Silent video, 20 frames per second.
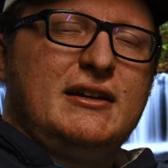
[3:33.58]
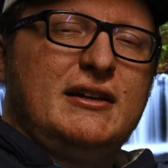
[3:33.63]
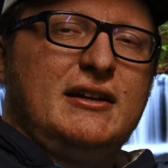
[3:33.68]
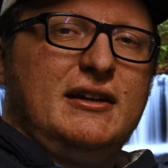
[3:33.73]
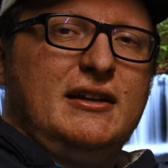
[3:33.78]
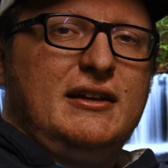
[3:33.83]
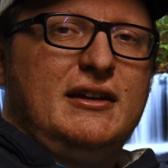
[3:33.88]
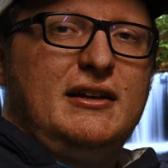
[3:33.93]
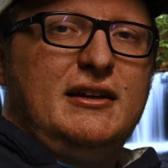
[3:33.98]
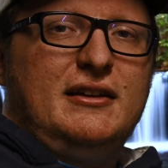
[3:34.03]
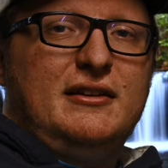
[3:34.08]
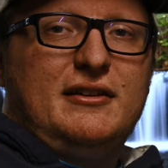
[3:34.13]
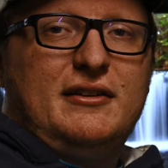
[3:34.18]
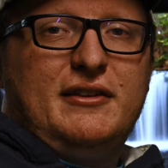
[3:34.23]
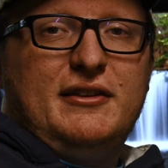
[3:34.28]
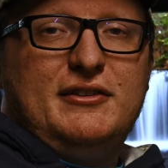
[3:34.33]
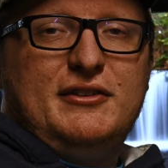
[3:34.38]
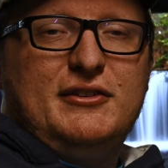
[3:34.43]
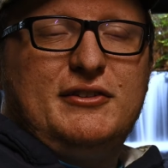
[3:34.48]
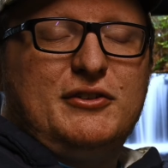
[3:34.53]
And
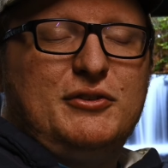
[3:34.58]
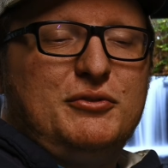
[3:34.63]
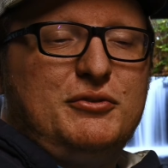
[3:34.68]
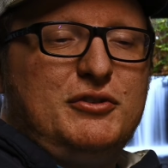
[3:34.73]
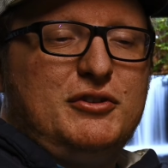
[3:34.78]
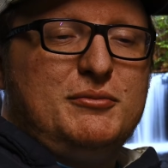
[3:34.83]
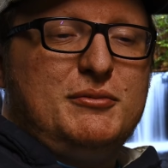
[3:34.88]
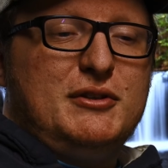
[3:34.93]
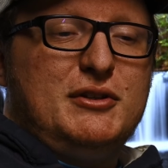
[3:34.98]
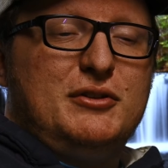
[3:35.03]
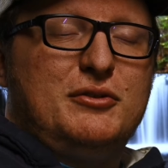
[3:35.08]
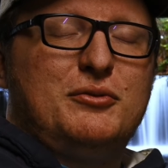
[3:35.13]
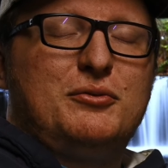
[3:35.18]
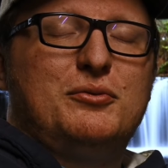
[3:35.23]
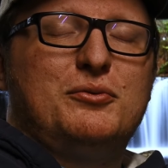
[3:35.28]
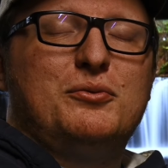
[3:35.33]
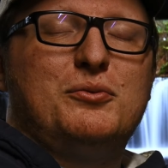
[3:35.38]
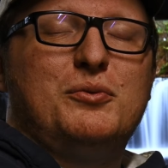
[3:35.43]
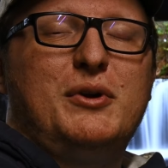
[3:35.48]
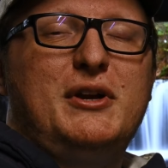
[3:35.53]
this is going to be
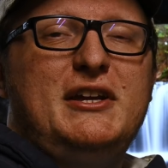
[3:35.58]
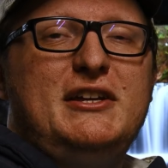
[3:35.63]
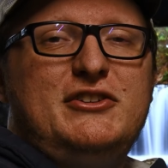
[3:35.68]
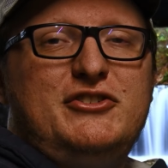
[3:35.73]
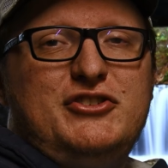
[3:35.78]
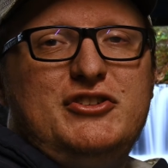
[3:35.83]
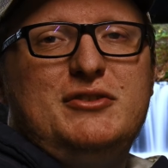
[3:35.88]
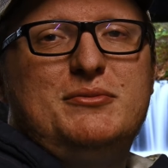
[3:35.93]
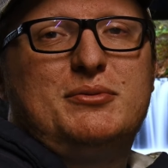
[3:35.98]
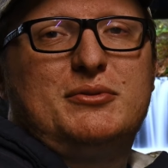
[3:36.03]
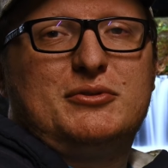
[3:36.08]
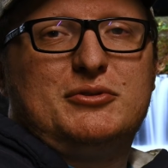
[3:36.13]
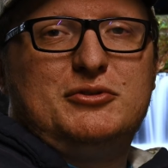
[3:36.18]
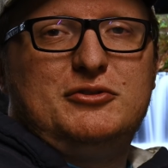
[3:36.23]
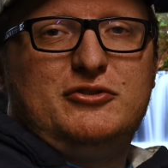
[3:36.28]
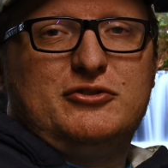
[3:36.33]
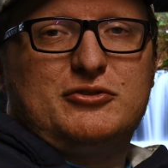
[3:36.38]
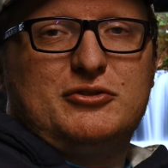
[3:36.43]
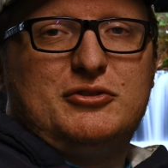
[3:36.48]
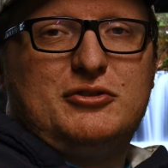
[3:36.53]
way cheaper
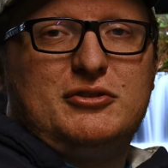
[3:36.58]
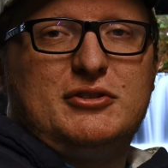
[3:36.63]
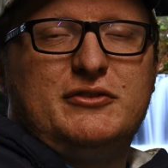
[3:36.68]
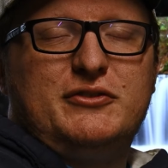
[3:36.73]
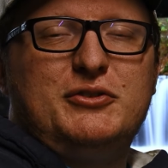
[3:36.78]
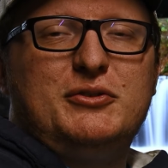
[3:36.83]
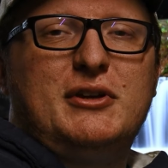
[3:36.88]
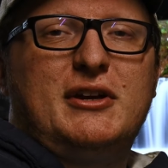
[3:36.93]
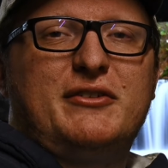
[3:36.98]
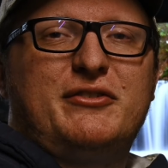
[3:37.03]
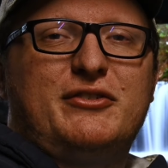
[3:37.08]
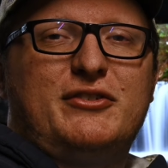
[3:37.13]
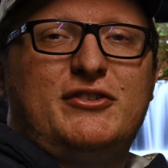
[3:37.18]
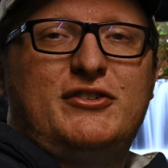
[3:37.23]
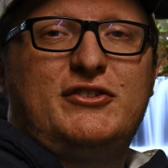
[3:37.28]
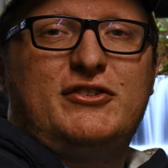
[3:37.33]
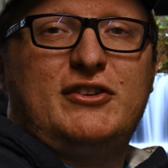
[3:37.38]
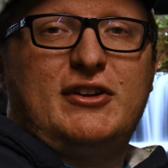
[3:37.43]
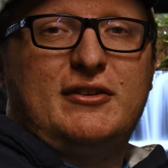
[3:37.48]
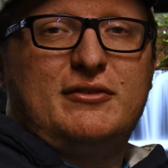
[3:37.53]
overall if you have
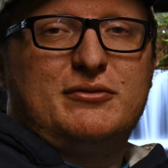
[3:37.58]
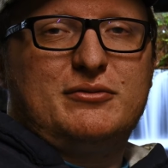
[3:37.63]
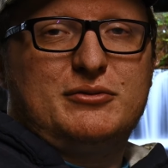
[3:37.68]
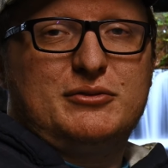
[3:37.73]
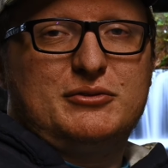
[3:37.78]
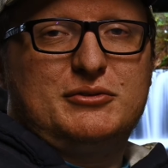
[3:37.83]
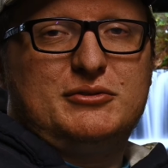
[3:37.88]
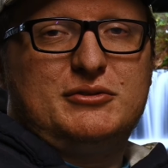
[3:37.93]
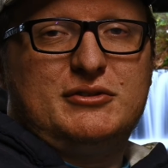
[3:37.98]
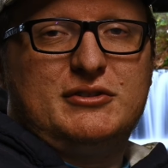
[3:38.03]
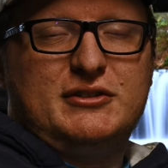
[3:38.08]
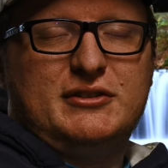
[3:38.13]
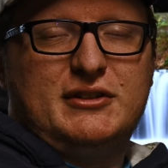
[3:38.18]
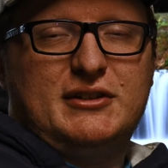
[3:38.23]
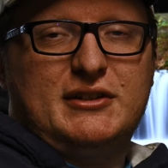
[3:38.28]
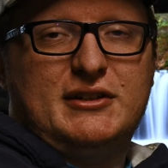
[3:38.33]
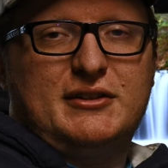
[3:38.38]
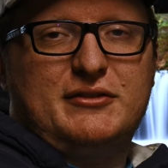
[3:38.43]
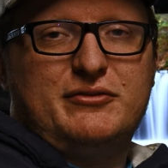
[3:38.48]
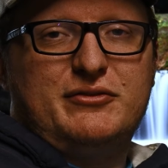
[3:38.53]
several
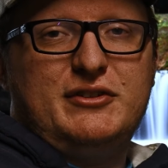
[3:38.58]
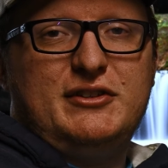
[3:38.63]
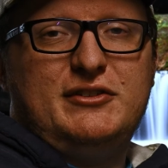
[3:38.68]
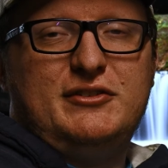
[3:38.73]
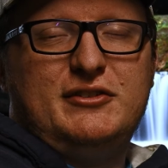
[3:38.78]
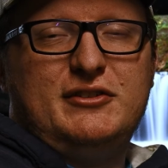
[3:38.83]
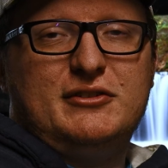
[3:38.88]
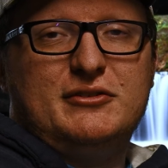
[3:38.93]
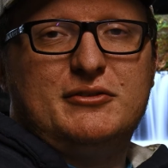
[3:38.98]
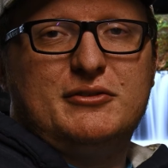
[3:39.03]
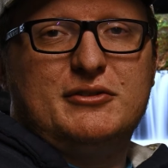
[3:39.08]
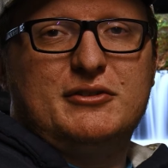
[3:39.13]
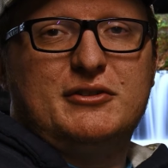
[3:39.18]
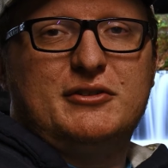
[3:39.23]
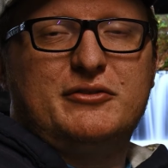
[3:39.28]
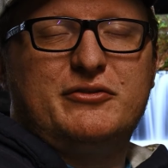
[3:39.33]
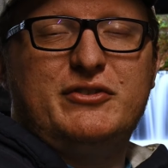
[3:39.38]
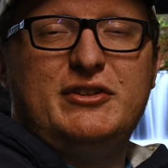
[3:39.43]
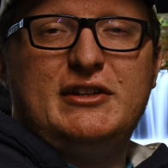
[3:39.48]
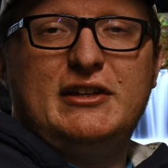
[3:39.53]
uh, VCR
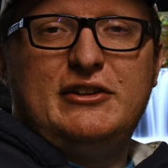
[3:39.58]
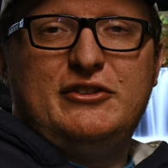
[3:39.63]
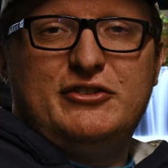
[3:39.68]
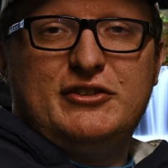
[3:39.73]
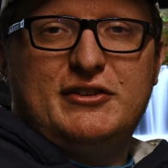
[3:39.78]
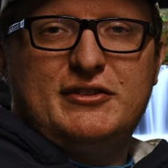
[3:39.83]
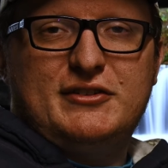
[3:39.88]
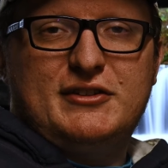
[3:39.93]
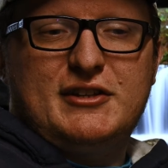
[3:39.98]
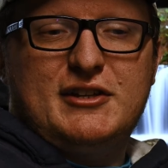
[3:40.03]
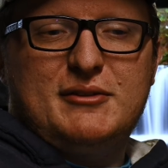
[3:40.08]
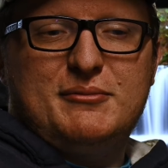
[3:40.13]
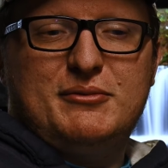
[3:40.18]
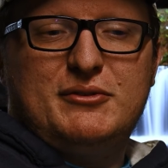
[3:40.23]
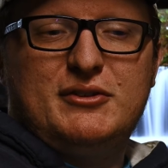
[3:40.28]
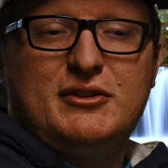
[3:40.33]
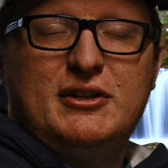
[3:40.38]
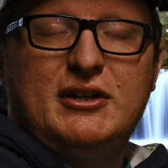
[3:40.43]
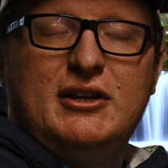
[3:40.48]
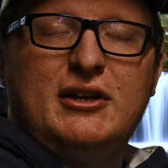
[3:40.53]
or VHS
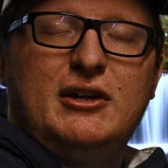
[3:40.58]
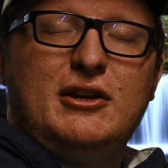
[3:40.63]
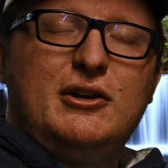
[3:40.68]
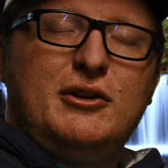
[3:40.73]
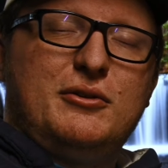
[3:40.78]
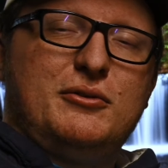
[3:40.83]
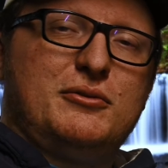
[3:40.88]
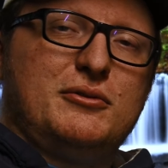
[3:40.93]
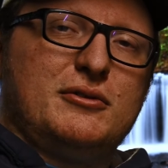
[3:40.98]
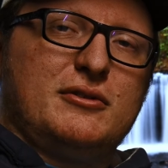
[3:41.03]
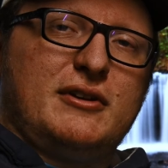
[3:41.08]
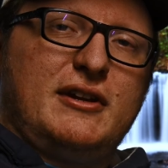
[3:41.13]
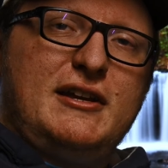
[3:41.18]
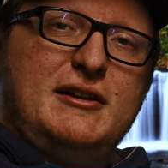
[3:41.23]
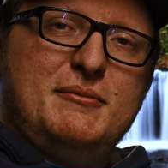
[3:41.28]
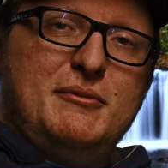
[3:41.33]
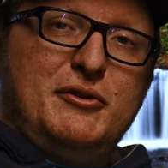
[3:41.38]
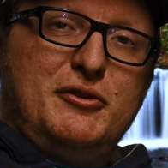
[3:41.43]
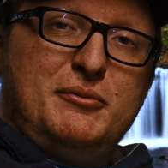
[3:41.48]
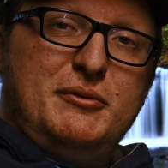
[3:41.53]
tapes or
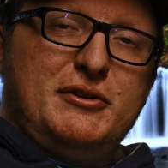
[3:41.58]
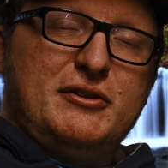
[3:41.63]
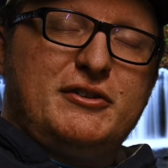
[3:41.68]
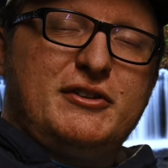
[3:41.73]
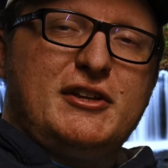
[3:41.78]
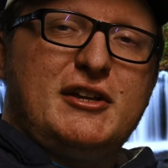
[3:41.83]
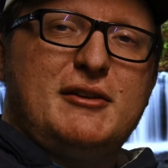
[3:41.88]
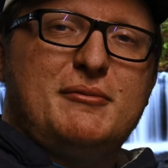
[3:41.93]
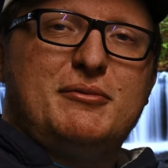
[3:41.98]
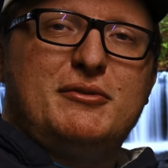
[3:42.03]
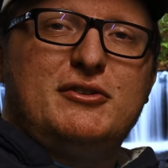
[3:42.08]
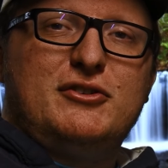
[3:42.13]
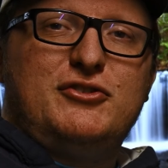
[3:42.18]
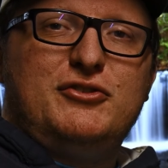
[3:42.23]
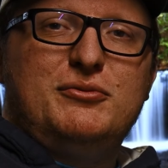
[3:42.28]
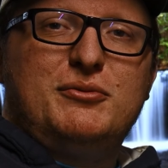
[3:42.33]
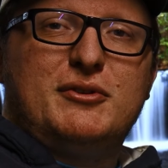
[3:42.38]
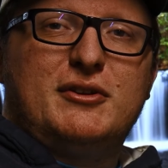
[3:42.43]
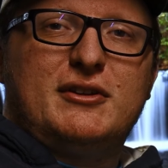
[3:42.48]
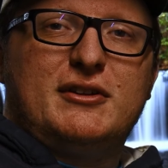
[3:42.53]
8 millimeter tapes that
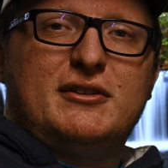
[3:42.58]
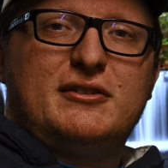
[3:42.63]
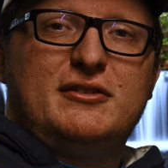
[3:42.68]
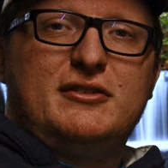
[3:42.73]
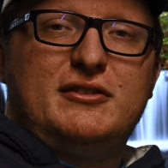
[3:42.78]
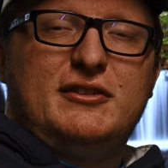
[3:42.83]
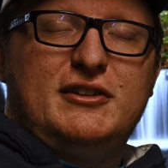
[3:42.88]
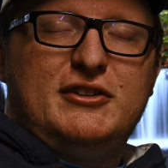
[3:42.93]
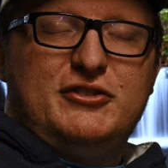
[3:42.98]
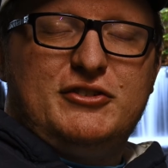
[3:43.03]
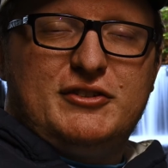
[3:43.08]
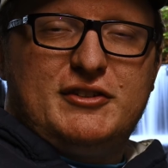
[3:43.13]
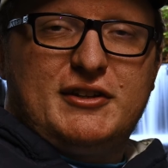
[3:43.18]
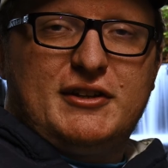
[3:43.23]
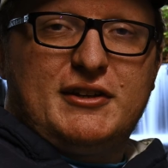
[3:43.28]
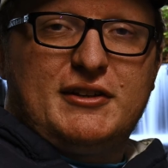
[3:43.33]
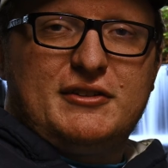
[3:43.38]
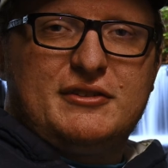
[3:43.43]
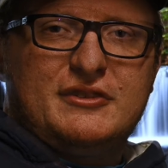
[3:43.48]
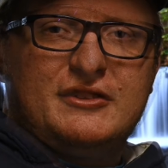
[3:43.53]
you want to
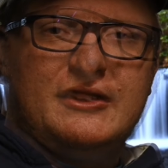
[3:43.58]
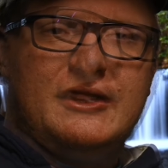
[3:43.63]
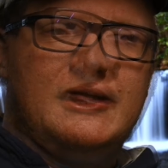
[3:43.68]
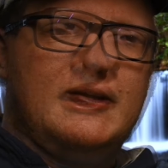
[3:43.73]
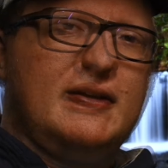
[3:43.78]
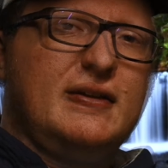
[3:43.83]
digitize.